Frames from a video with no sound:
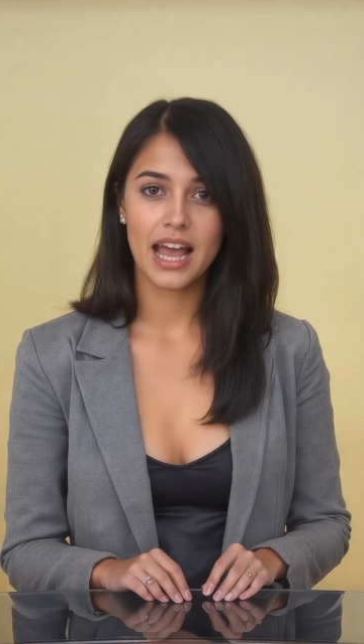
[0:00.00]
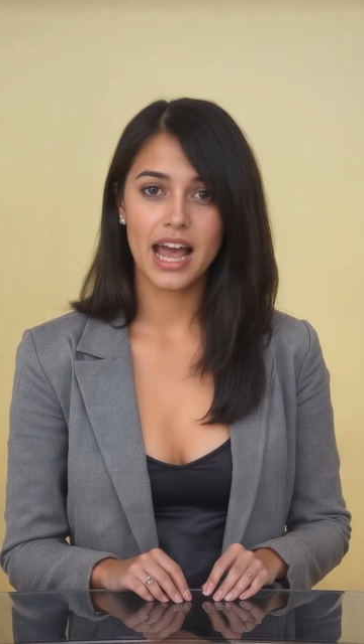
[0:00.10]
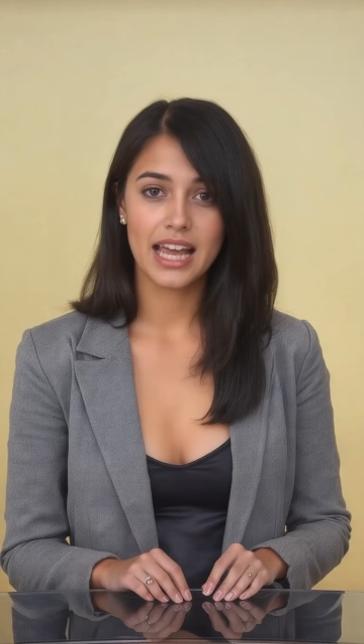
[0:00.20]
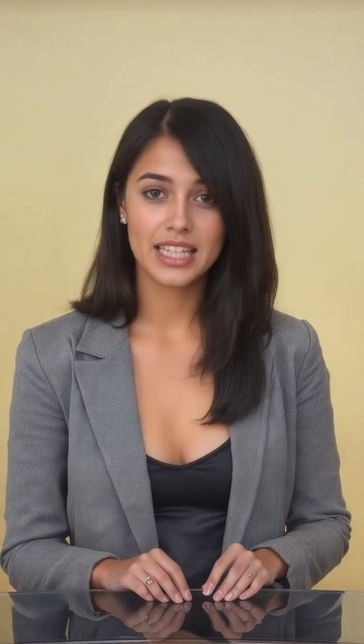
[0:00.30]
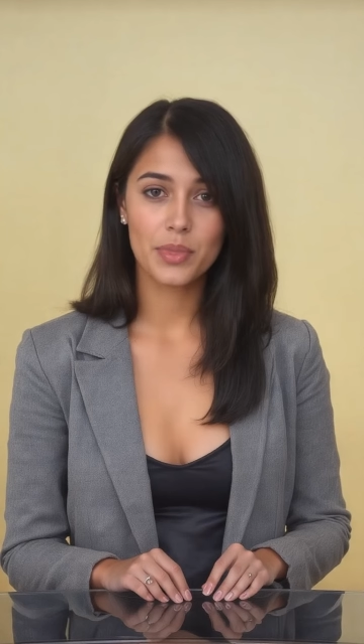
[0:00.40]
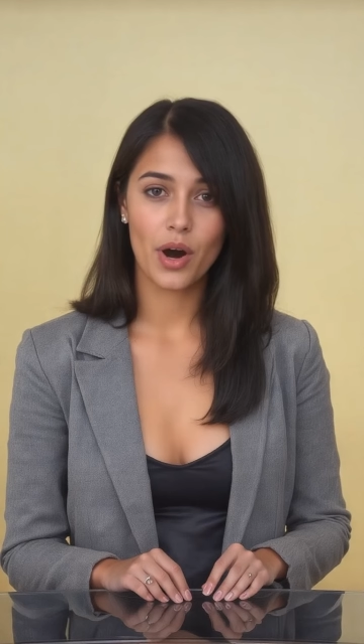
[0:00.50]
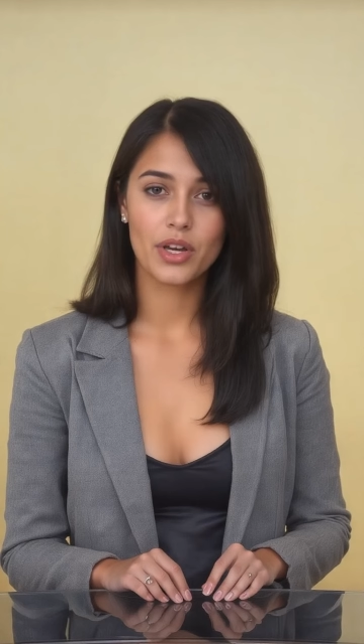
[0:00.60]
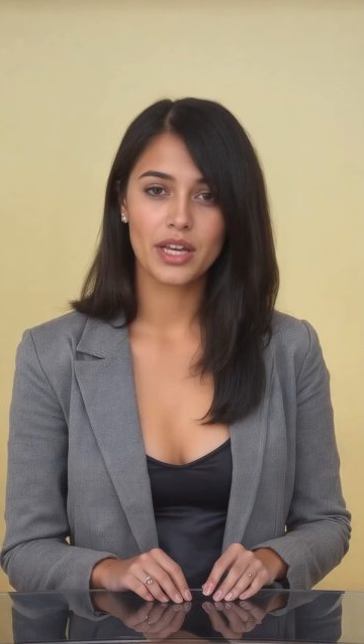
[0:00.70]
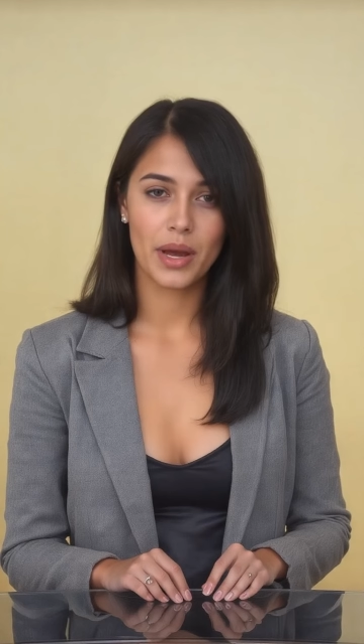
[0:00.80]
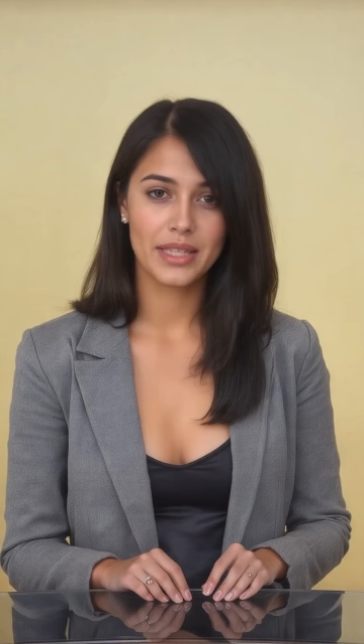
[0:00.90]
has
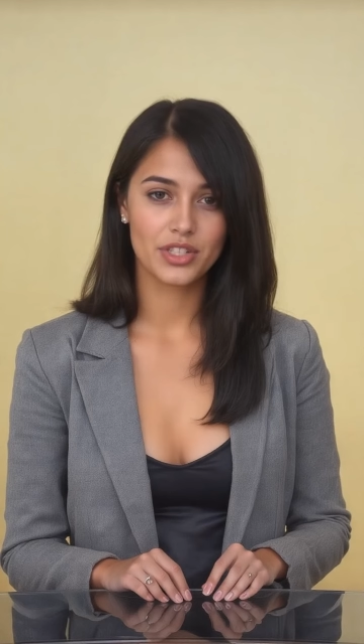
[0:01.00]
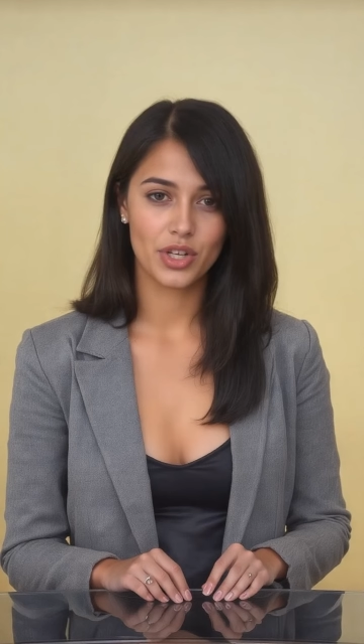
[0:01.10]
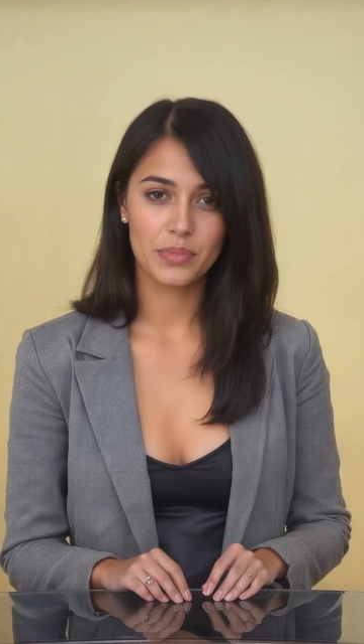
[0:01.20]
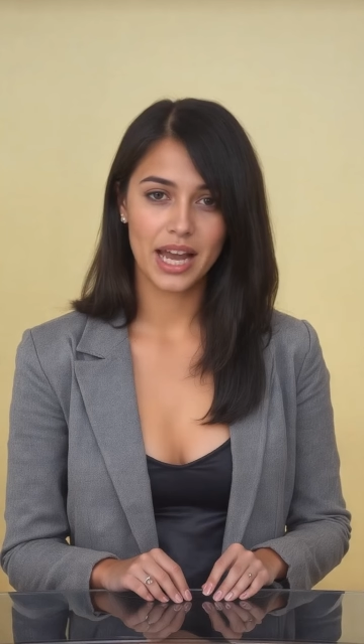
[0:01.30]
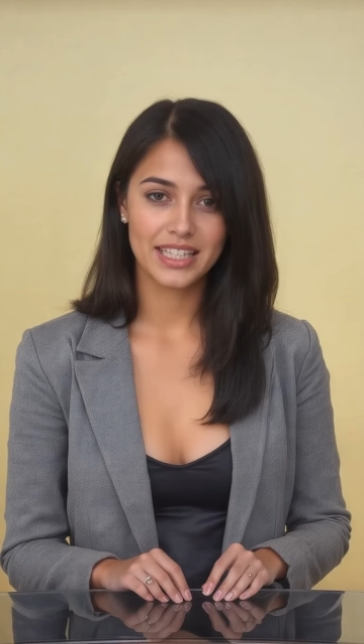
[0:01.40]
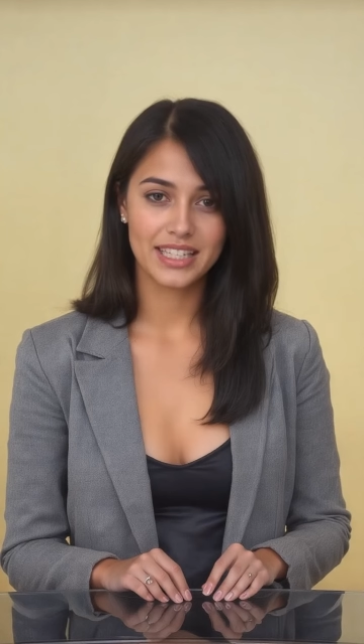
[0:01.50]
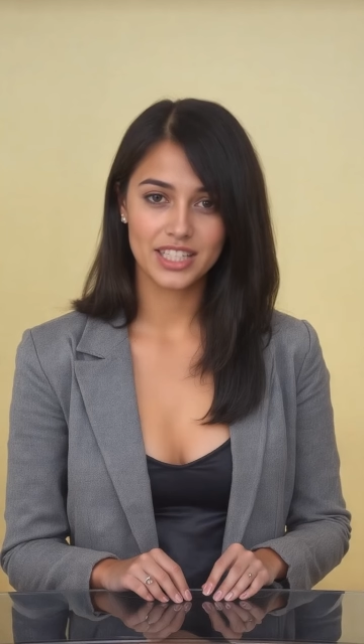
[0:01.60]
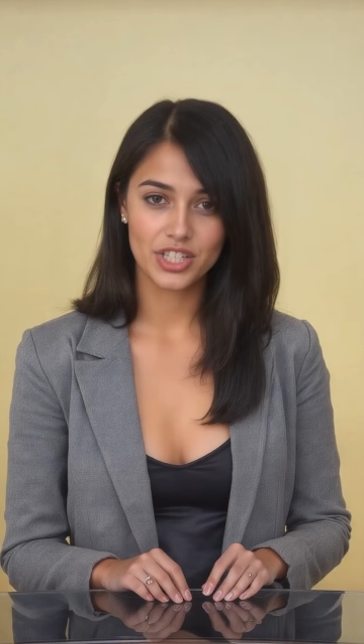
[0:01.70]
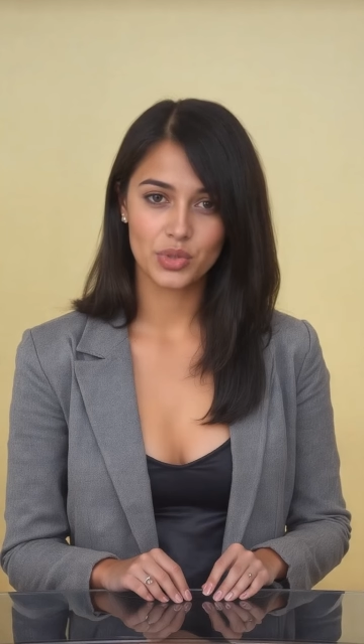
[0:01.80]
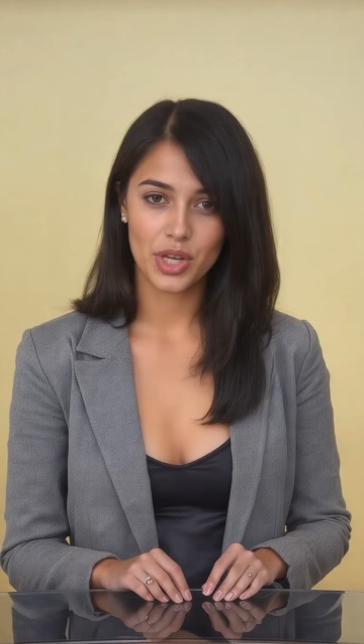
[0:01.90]
spoken about the dramatic
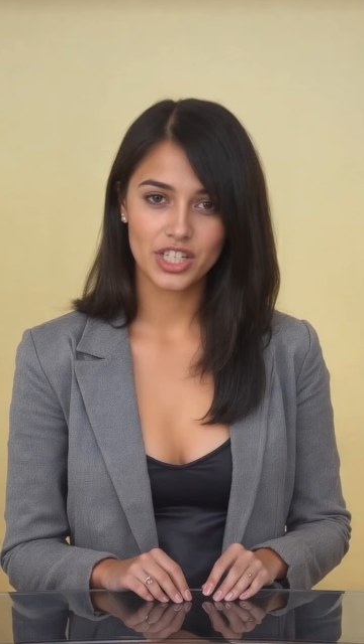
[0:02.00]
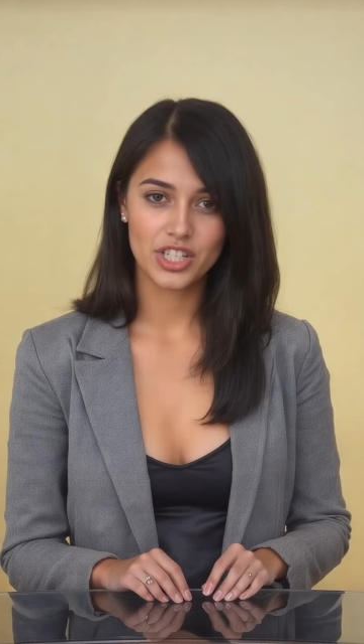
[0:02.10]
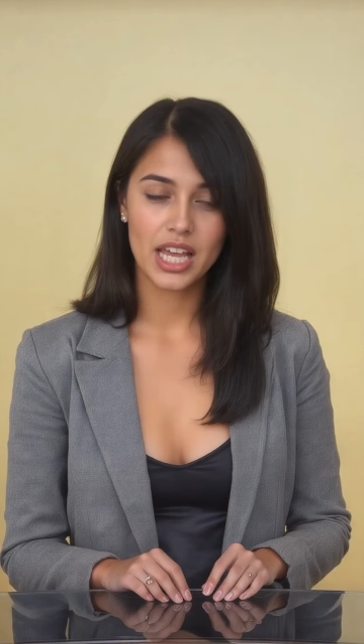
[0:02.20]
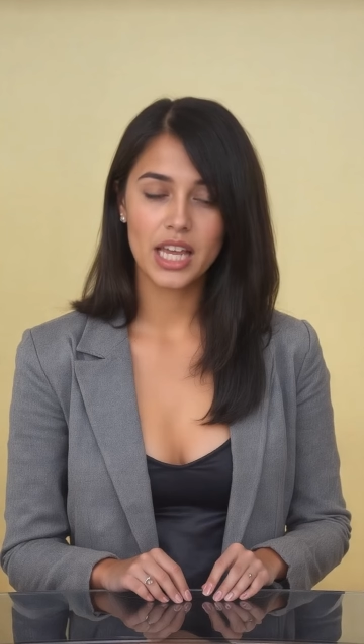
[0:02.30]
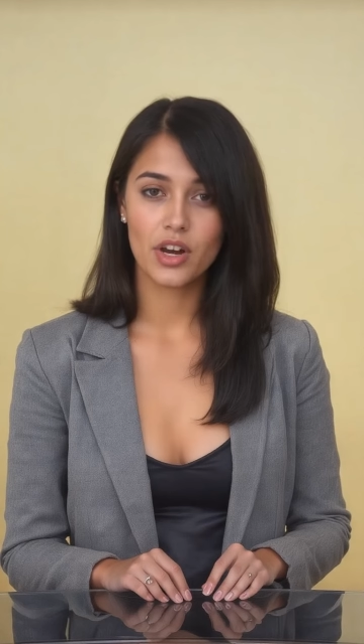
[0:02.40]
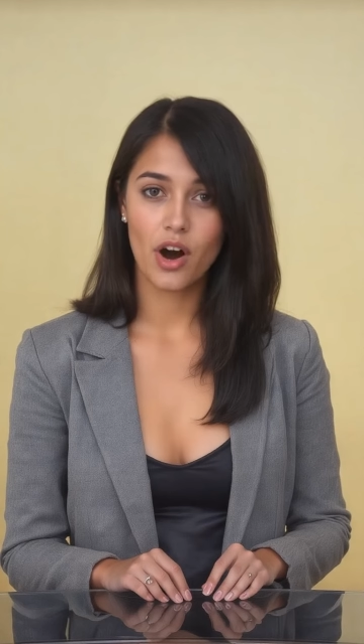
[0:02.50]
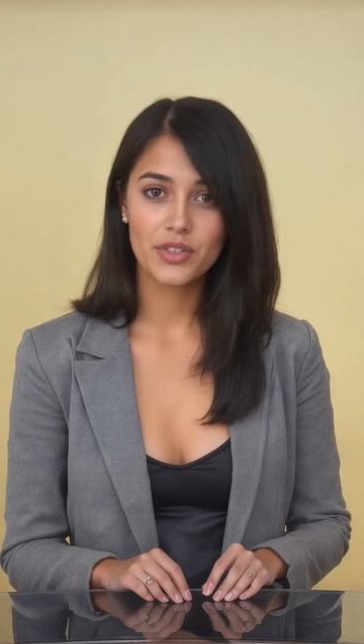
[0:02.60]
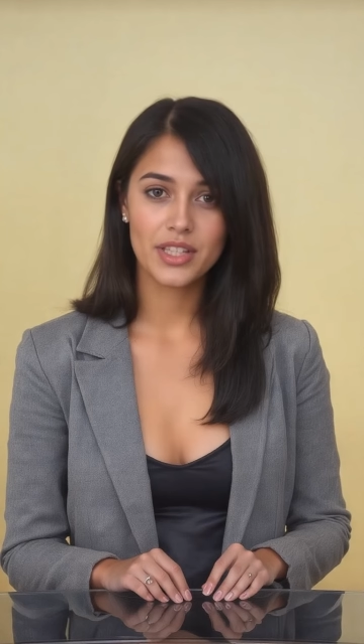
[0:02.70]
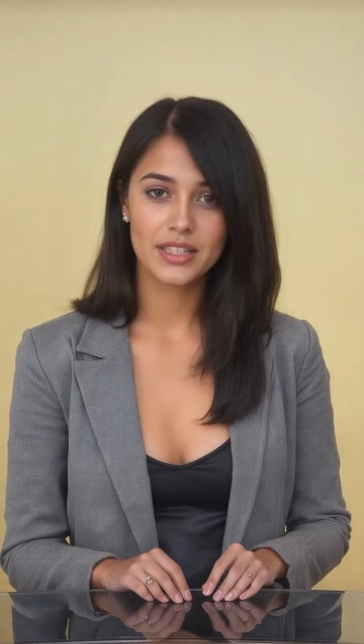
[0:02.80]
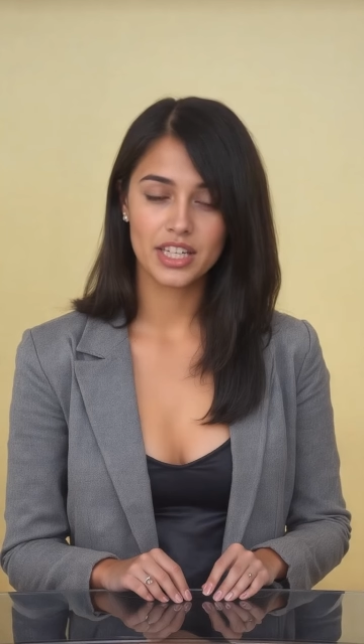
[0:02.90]
situation
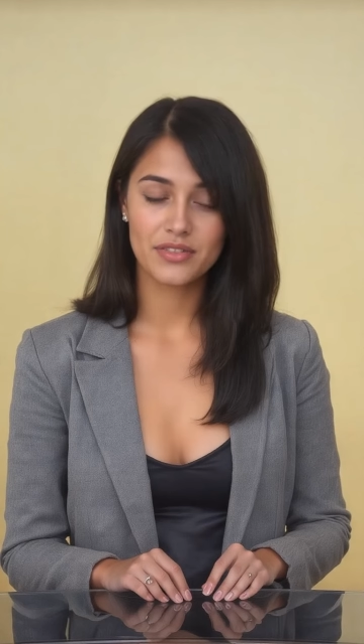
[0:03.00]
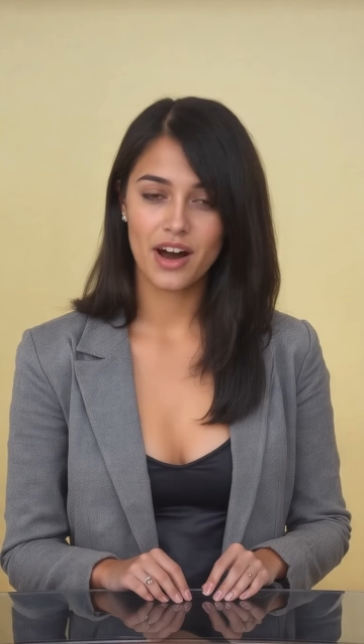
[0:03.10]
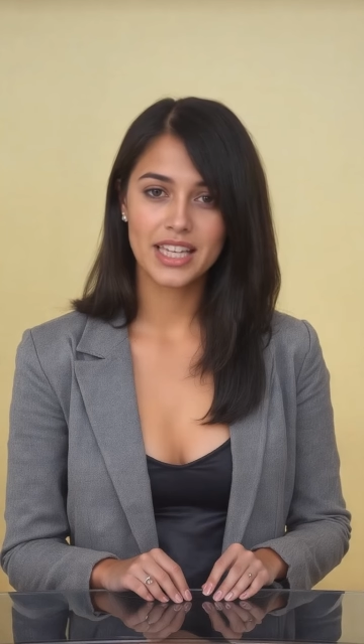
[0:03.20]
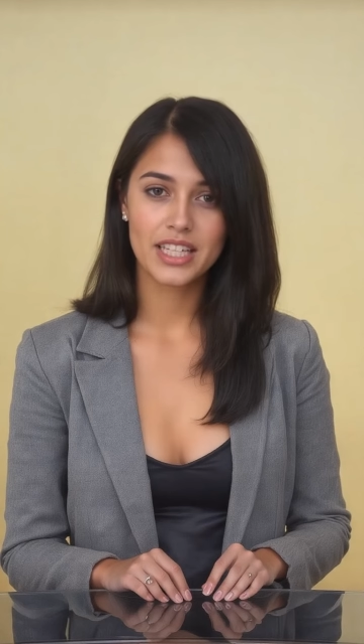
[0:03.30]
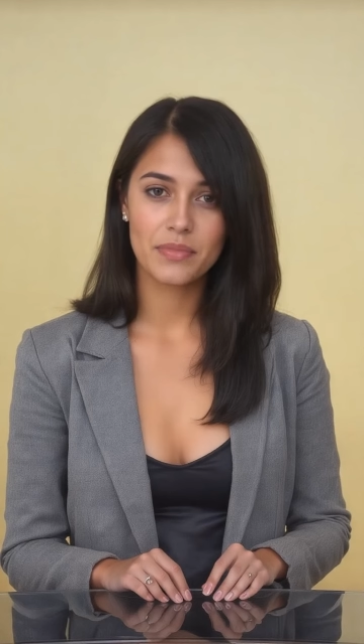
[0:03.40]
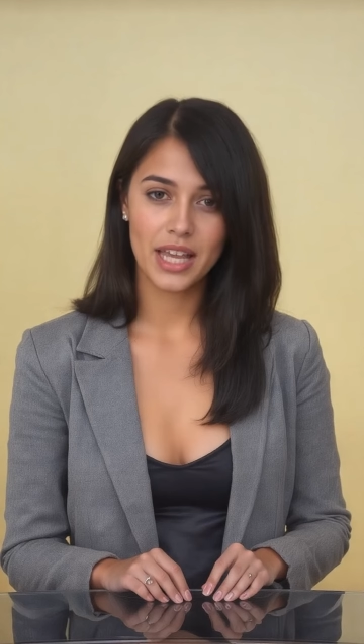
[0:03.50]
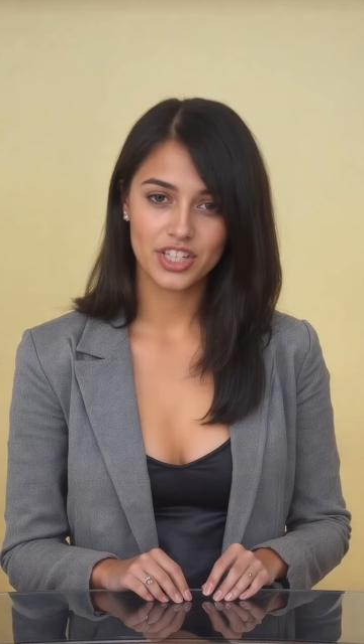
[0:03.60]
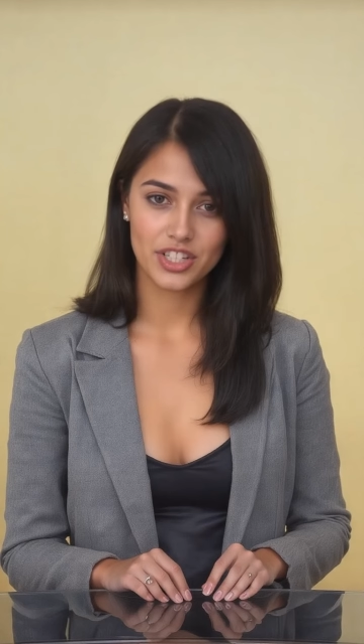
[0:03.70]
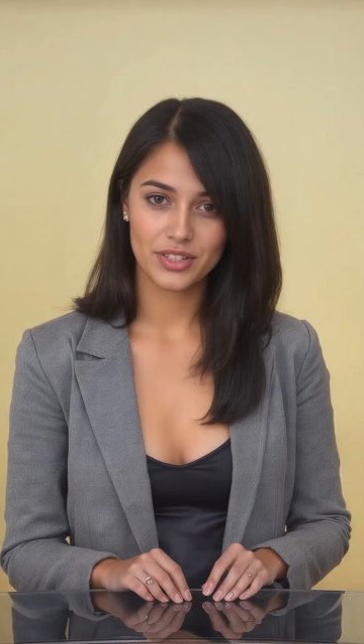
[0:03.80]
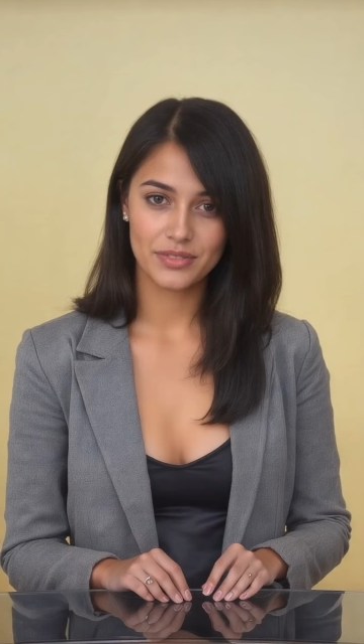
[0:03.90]
engulfing the divided
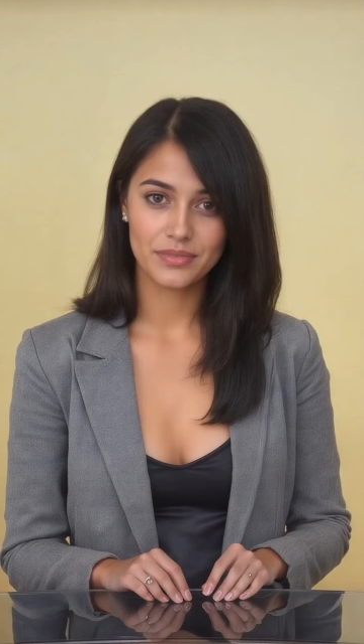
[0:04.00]
nation.